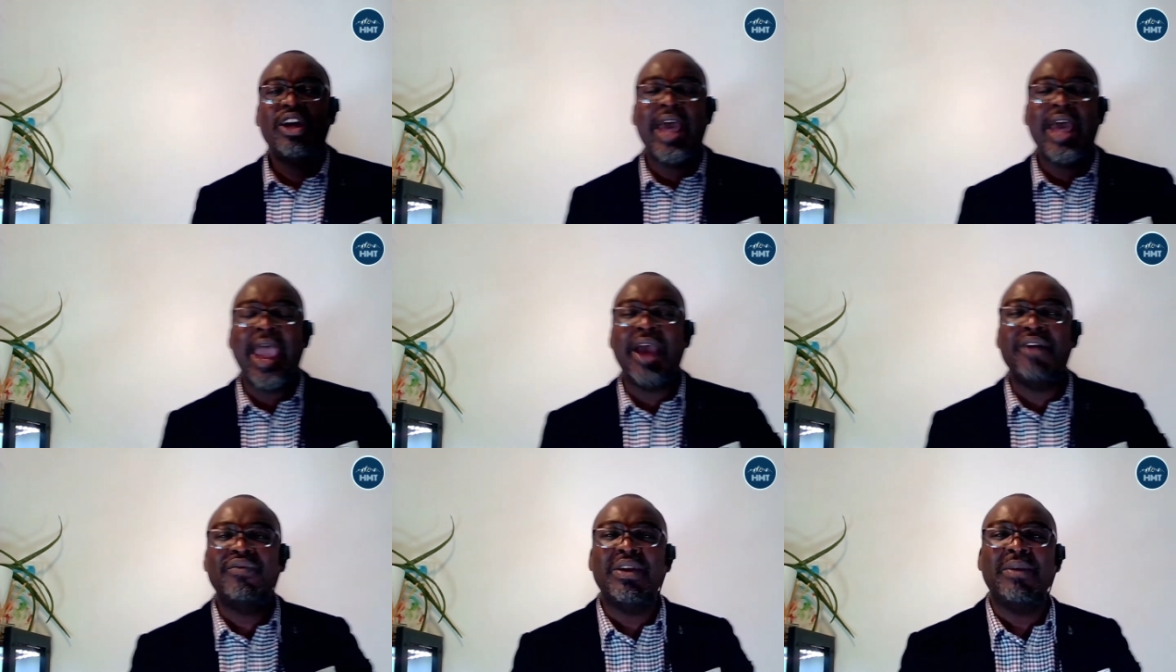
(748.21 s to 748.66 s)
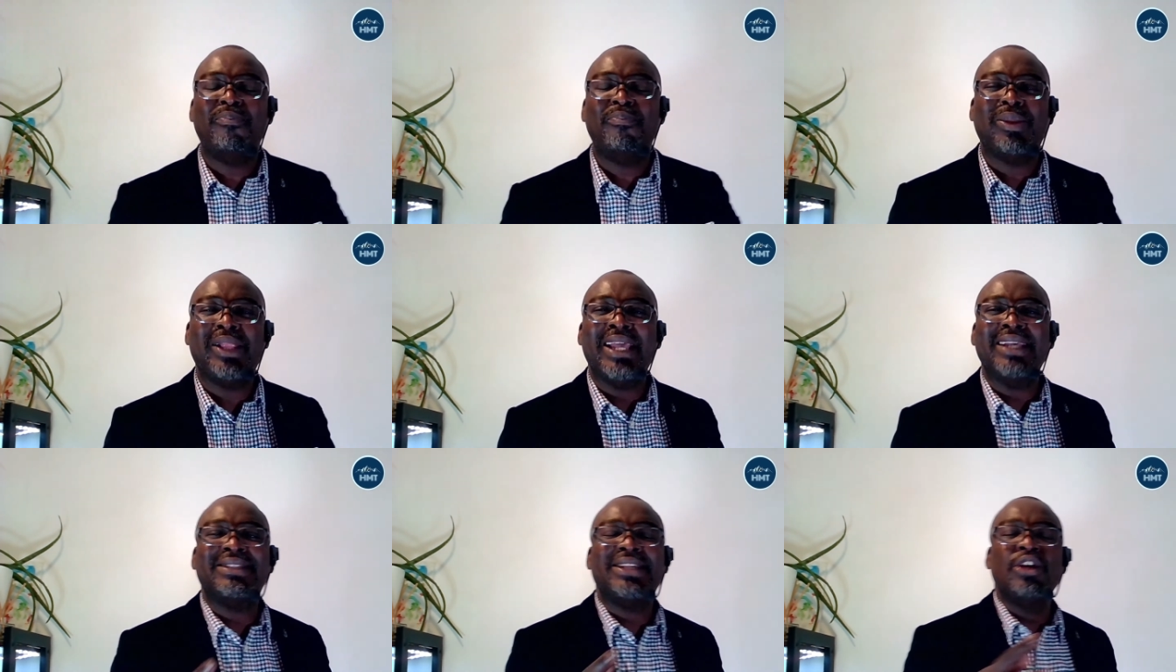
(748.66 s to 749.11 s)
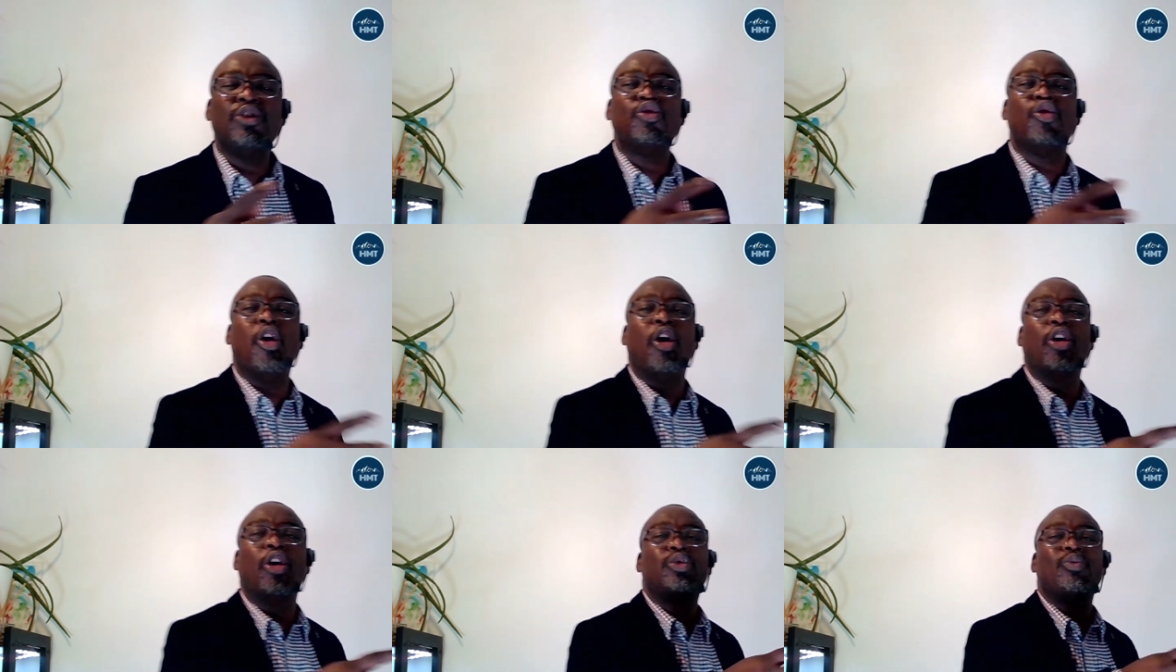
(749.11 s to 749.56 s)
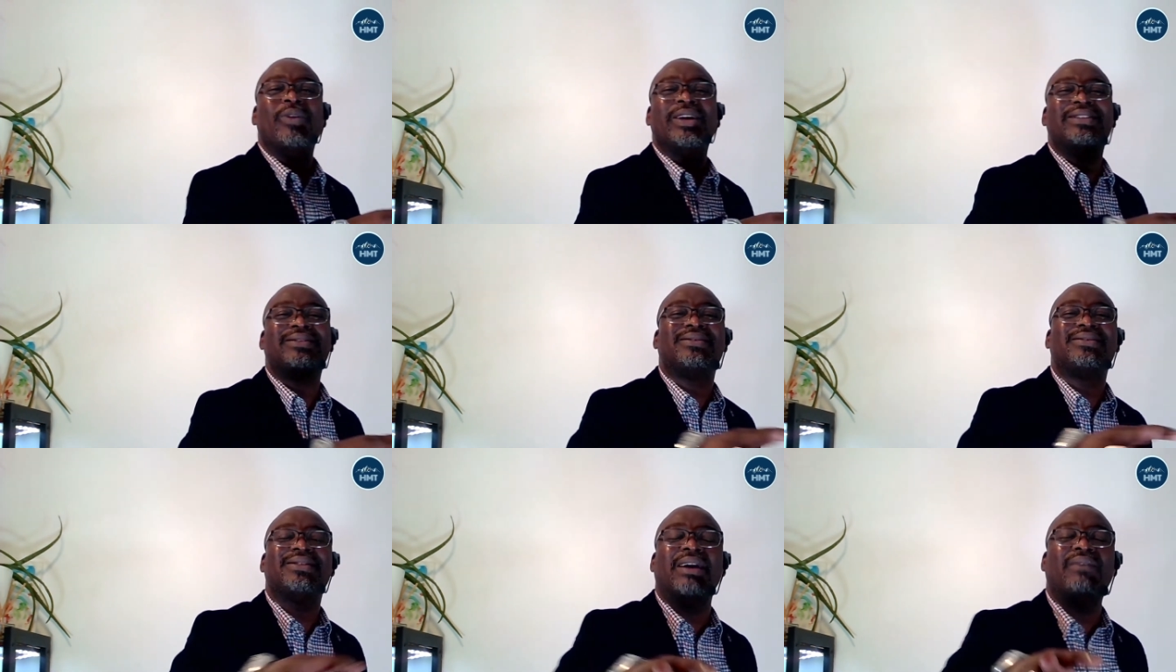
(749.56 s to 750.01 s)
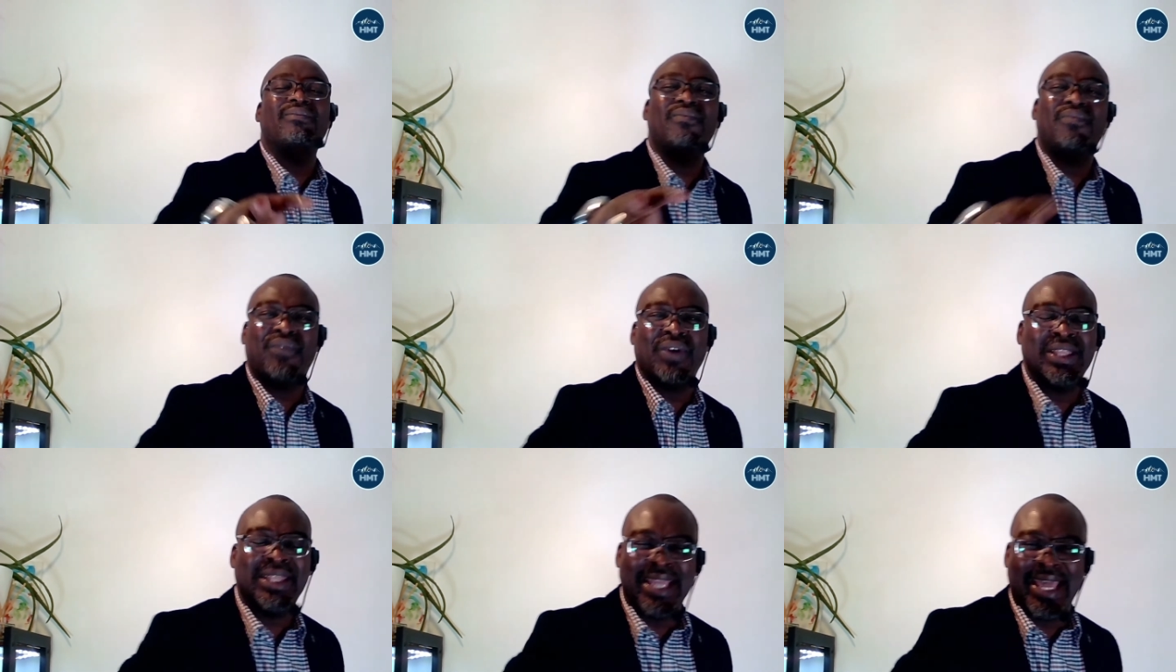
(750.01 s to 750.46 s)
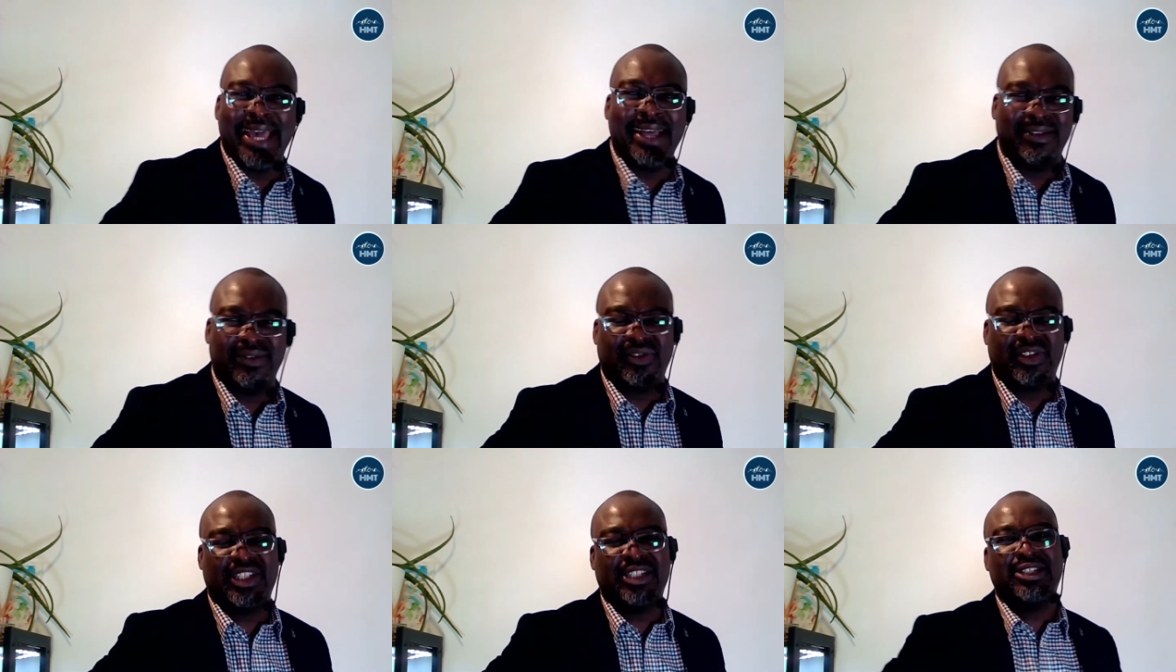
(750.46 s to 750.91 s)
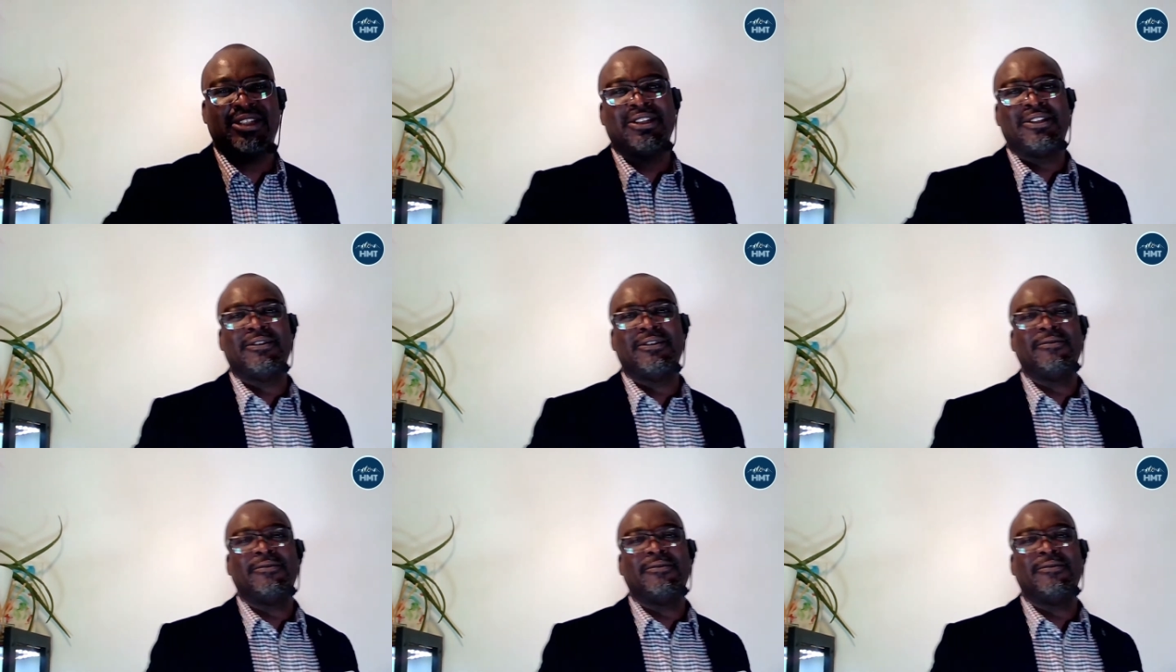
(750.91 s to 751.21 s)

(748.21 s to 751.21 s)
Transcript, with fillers: and replacing God with something else.